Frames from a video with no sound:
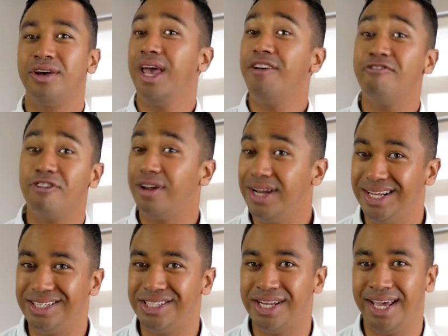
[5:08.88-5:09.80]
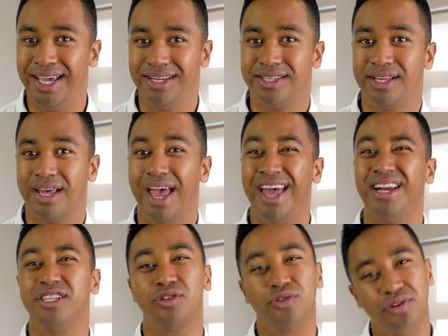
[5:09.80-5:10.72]
everyone needs to eat, and
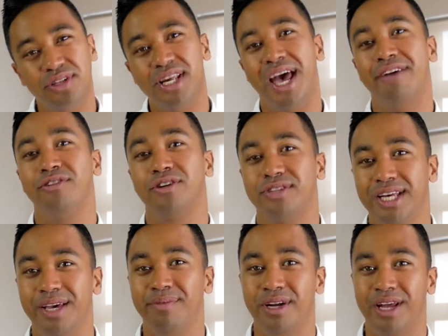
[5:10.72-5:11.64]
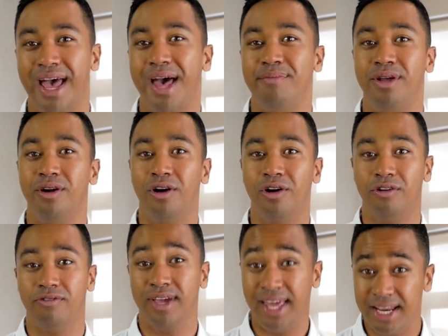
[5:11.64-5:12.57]
it's good to have your team in a habit
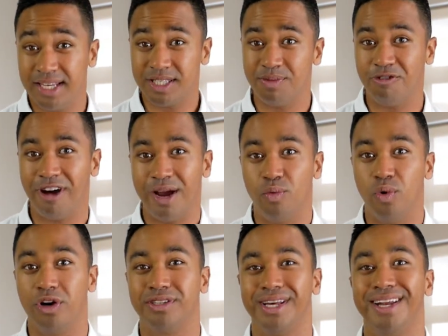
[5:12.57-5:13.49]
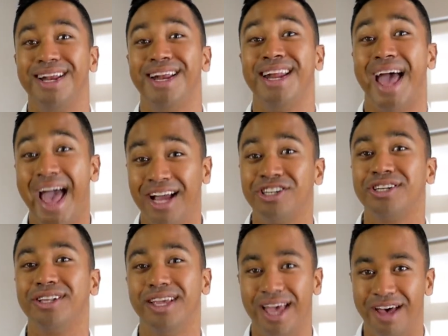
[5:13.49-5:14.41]
of getting some great work done and
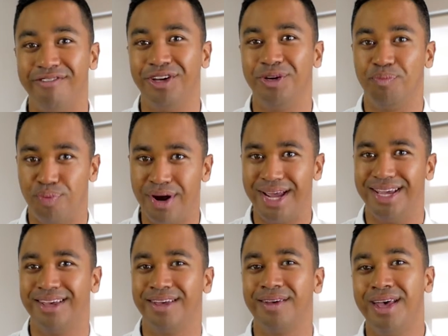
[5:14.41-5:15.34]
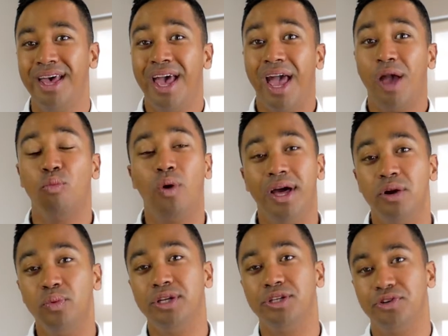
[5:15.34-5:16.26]
actually having a break. And why
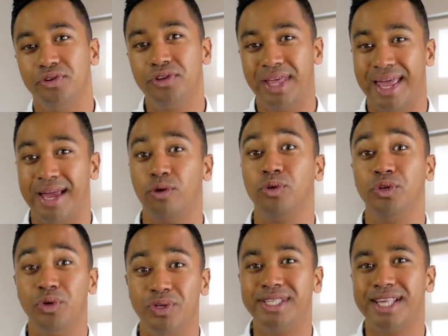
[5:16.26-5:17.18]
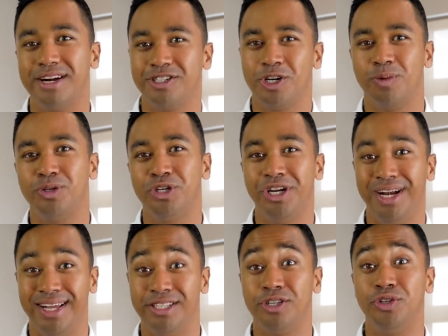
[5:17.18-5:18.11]
don't we do that or use that as an
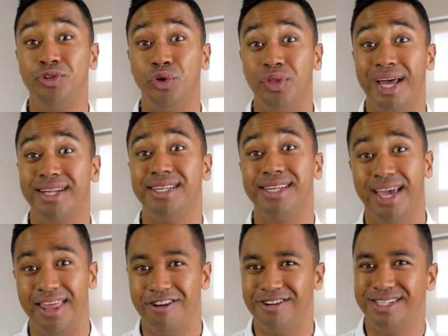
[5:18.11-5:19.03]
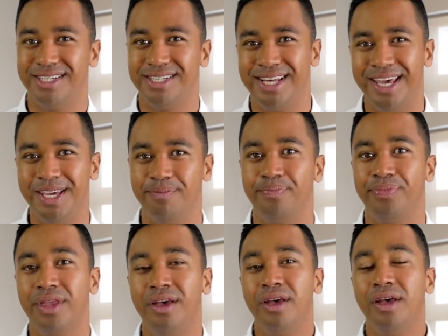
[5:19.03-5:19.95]
opportunity to do that together as a team?
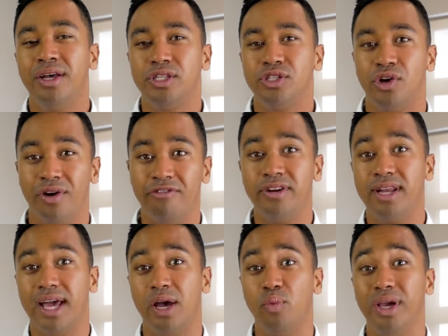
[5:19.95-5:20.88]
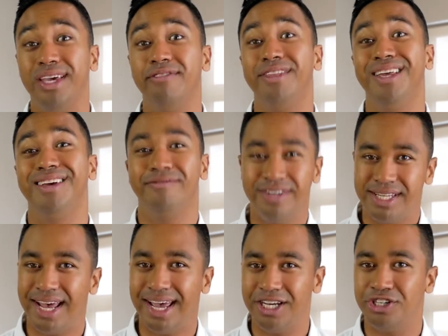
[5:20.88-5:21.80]
So every day we give the
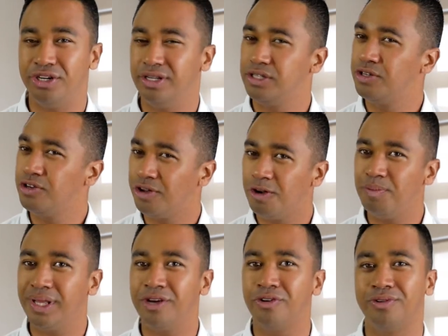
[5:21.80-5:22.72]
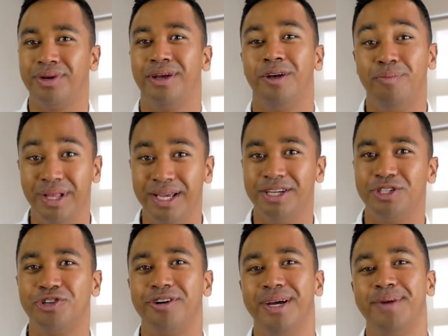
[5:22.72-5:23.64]
invitation, it's not
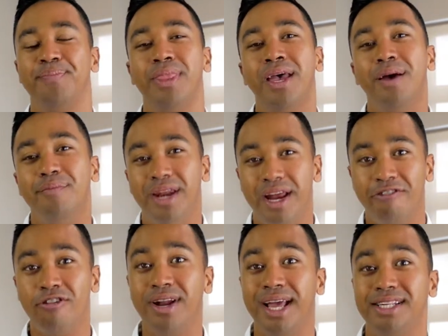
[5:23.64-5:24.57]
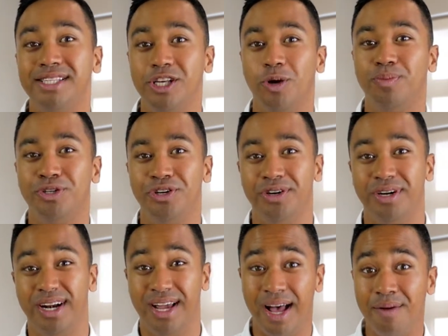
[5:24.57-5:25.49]
obligatory, that everyone has the
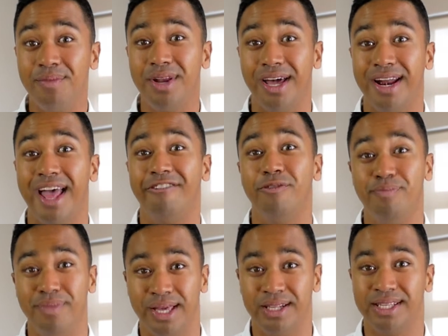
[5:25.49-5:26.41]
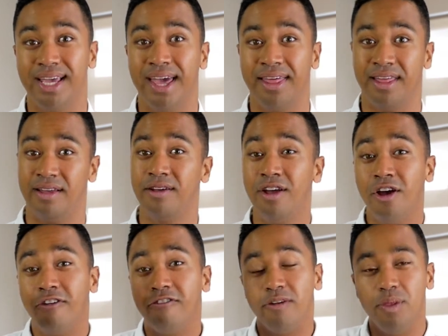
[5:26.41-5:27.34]
opportunity to come down and have a meal together,
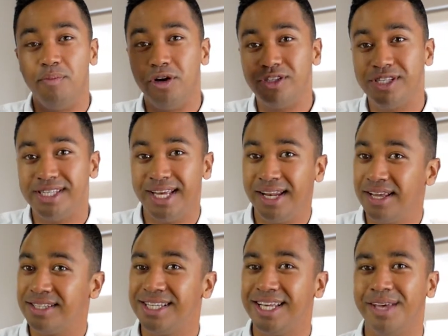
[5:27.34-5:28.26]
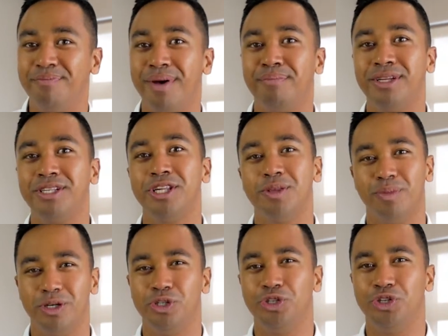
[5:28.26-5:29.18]
from the most senior team member to the
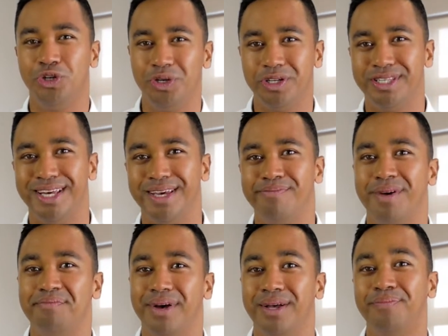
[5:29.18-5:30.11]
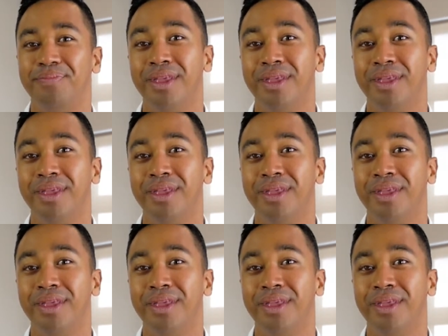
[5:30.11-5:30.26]
most junior team member.